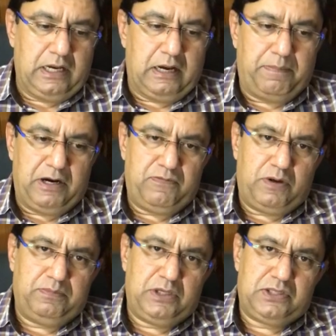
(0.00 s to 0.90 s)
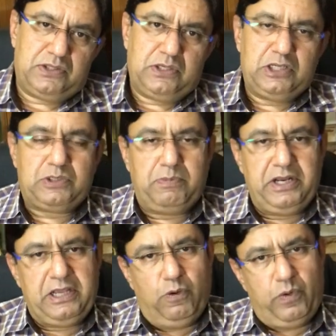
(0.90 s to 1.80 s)
Apart from this,
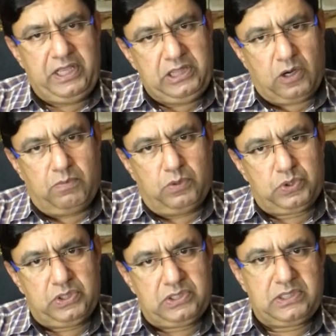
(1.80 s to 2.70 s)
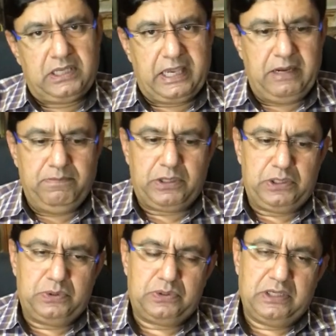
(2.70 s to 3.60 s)
splenic vein thrombosis can
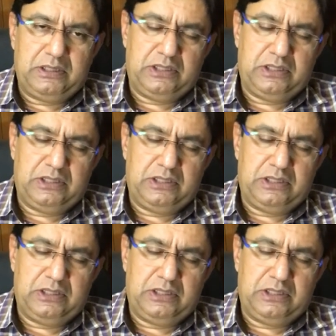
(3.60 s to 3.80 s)
produce